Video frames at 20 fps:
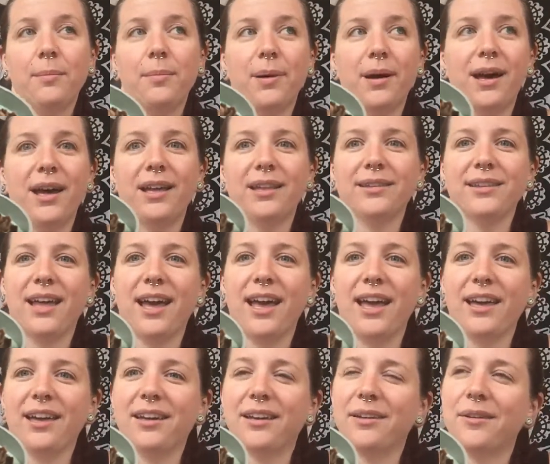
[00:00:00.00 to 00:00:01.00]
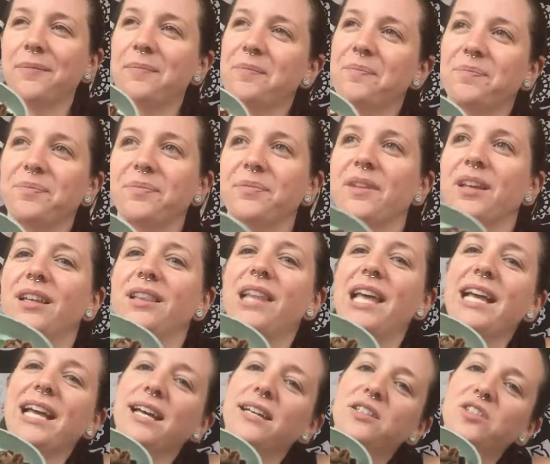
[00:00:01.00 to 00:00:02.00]
but like
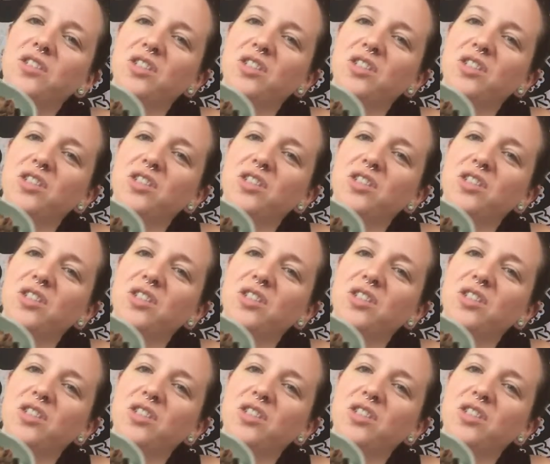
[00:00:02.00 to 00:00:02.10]
a